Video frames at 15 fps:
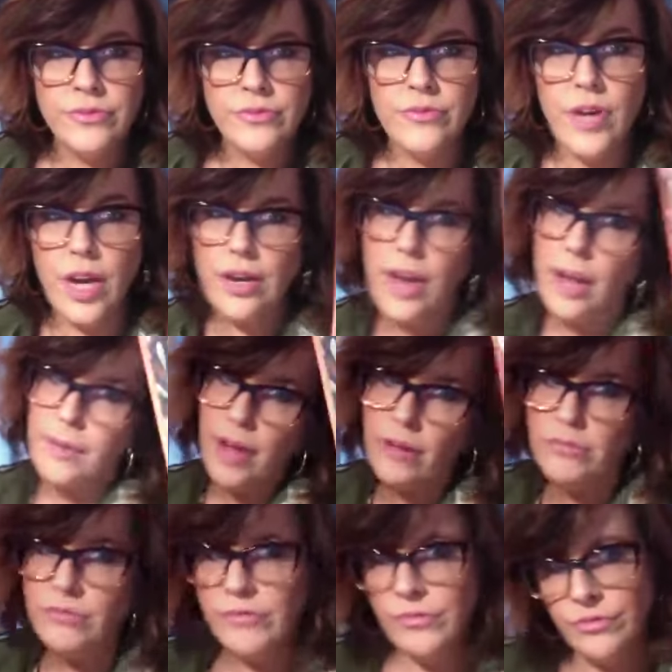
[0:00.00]
Write your name
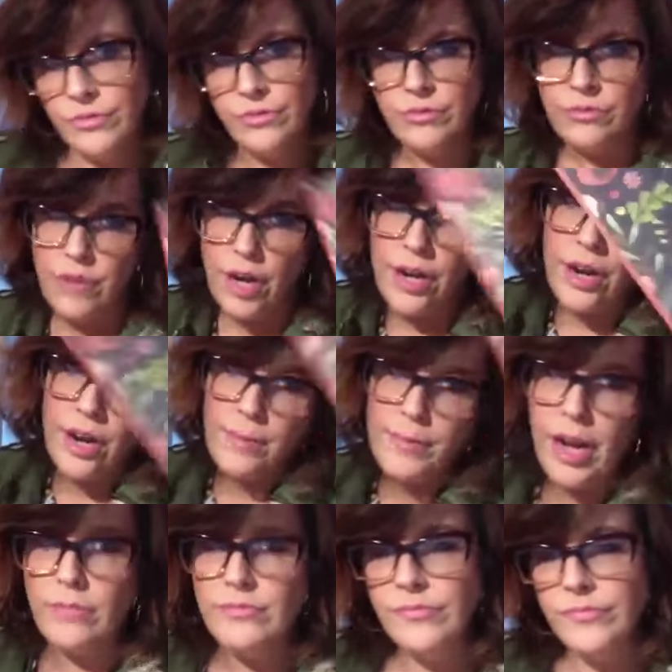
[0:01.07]
down. Write your name
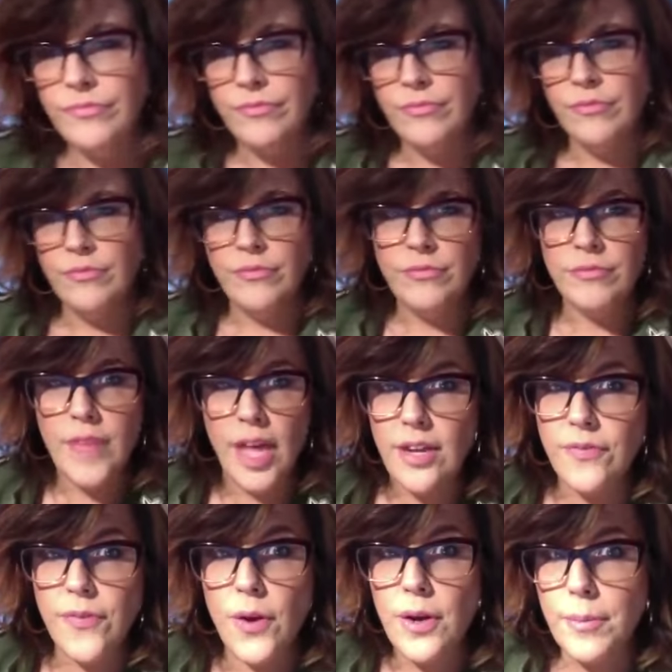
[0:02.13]
down. And
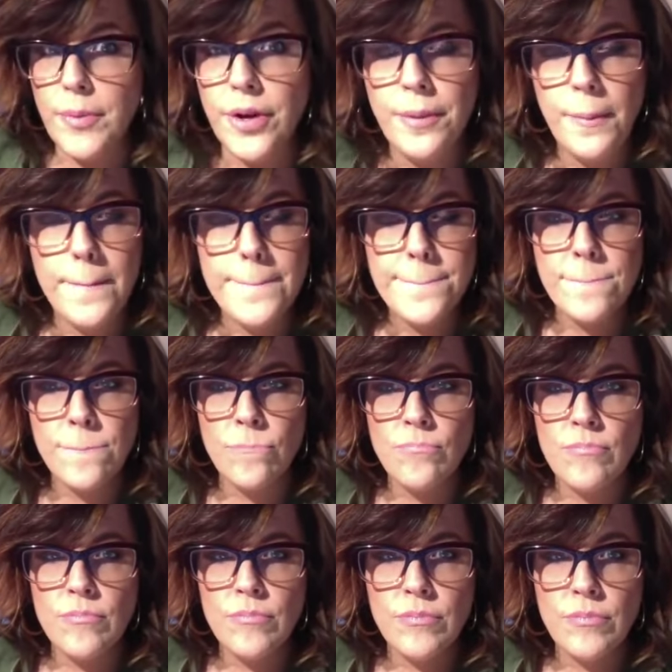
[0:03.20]
your phone number.
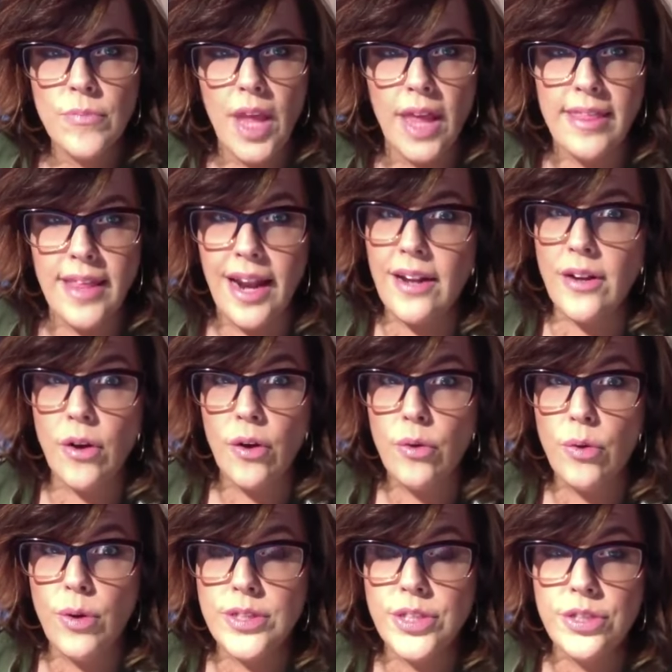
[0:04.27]
And then I go,
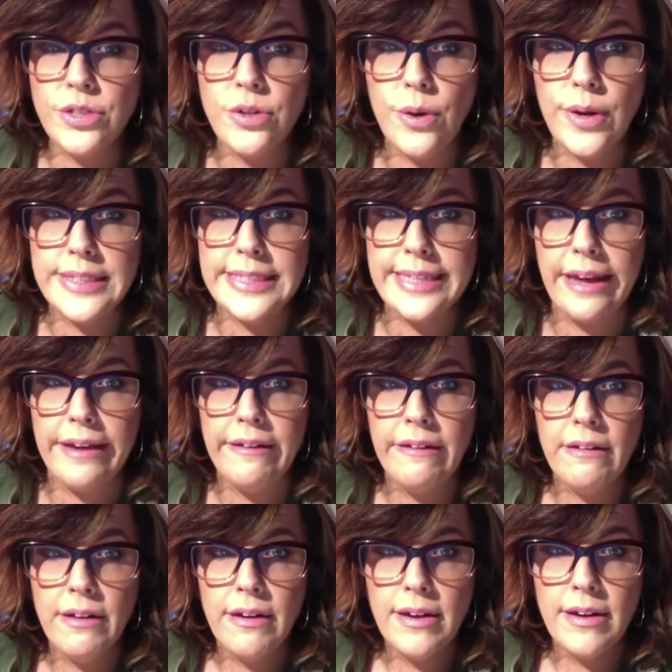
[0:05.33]
who else do you know has skin?
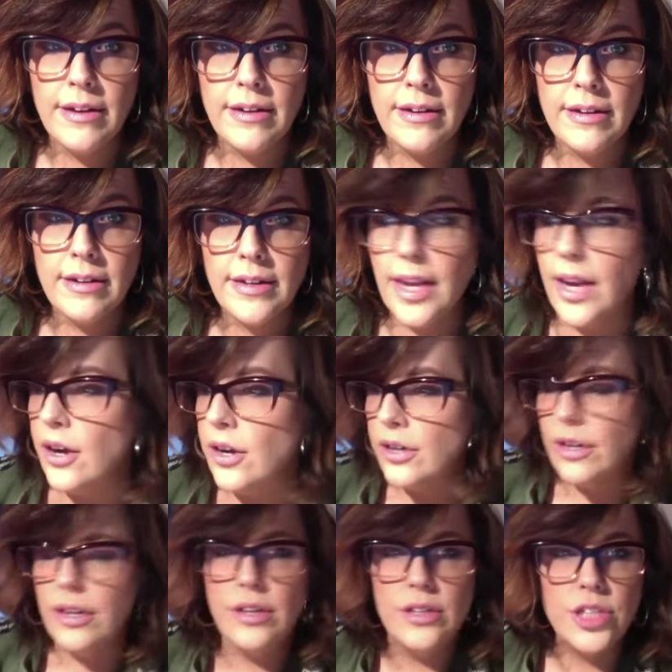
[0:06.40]
Here.
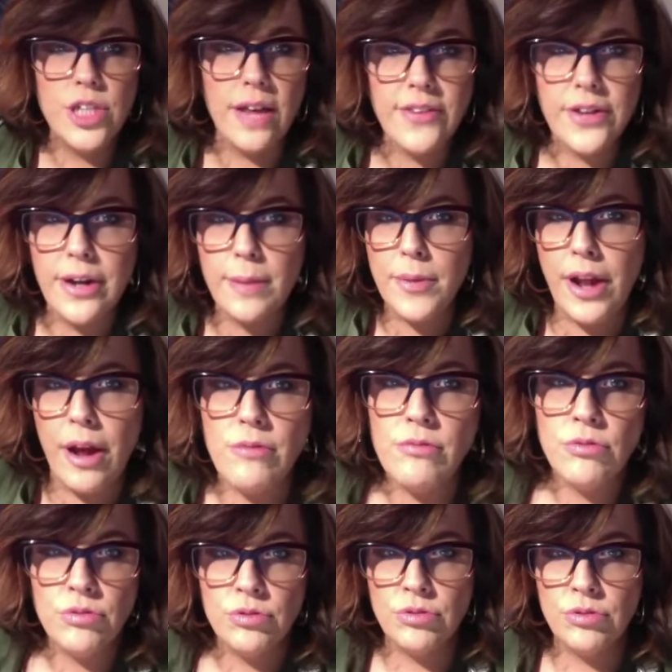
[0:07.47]
Jot their number down.
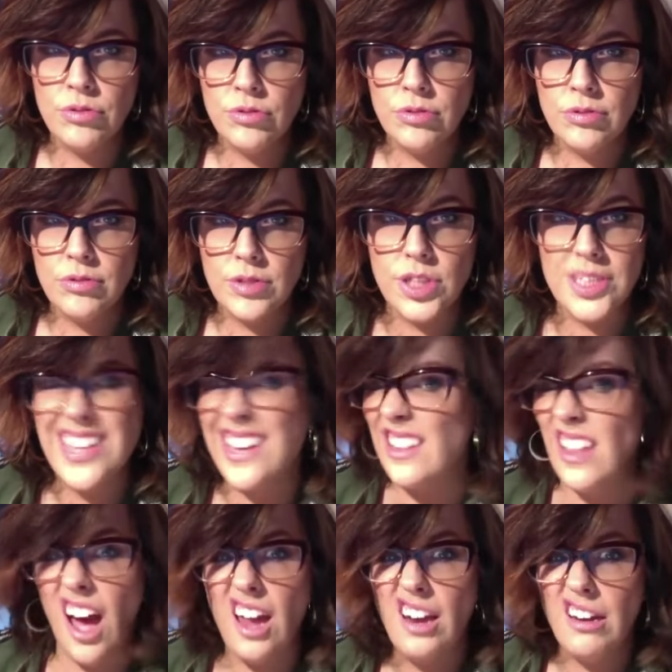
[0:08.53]
Just like
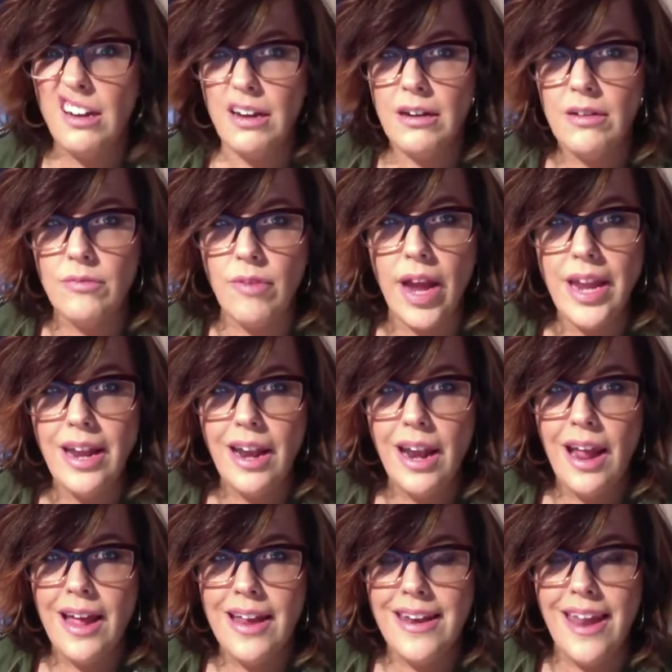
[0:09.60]
that. Right?
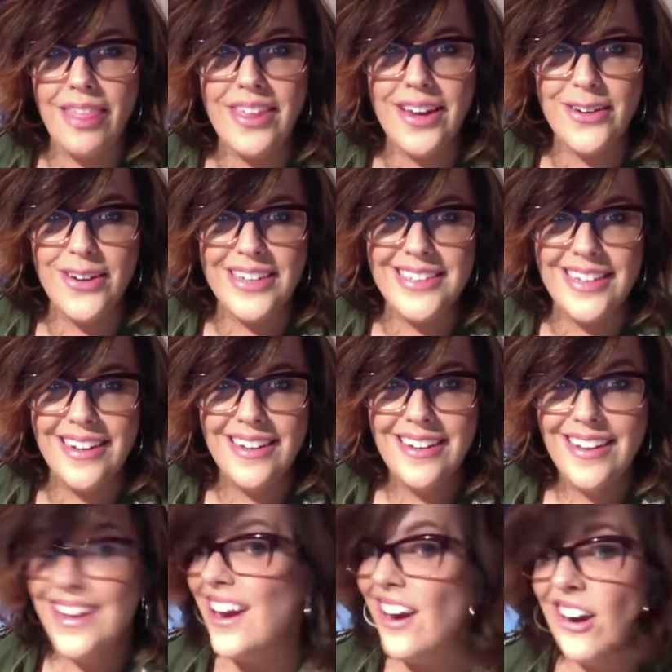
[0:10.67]
Nothing crazy.
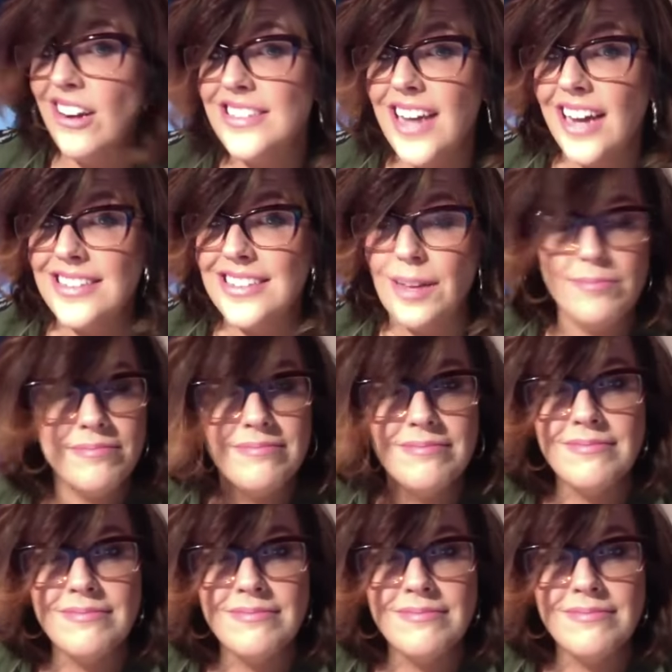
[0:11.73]
Here. Text them.